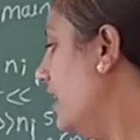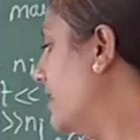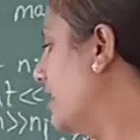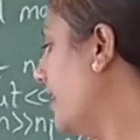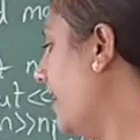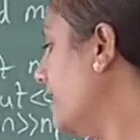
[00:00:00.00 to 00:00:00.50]

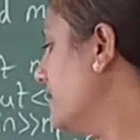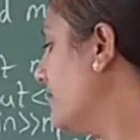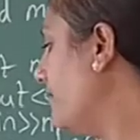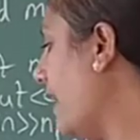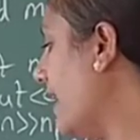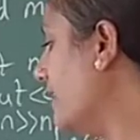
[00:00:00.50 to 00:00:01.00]
it
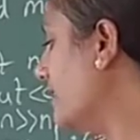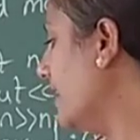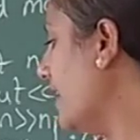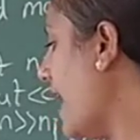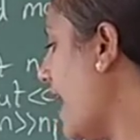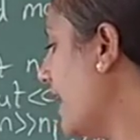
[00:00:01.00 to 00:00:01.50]
creates fact
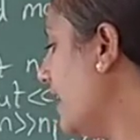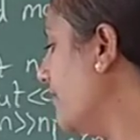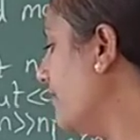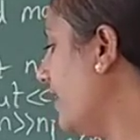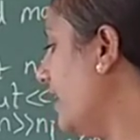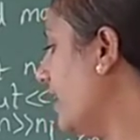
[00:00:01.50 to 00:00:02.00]
and
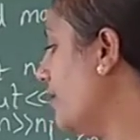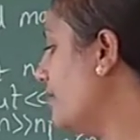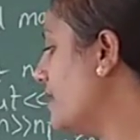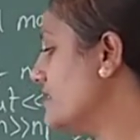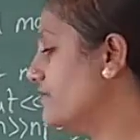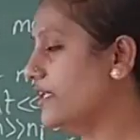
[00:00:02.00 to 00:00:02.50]
I
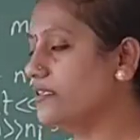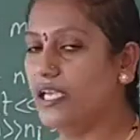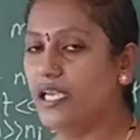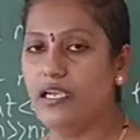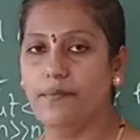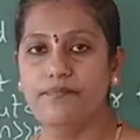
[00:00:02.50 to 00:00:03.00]
variables with
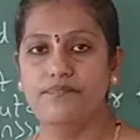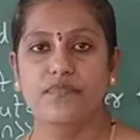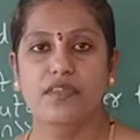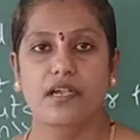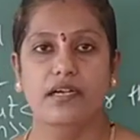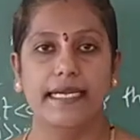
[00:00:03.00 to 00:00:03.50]
the
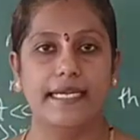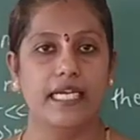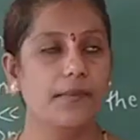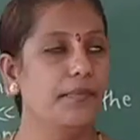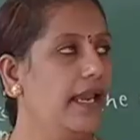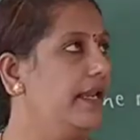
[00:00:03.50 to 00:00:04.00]
data
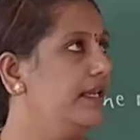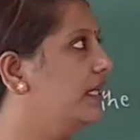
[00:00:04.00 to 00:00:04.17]
type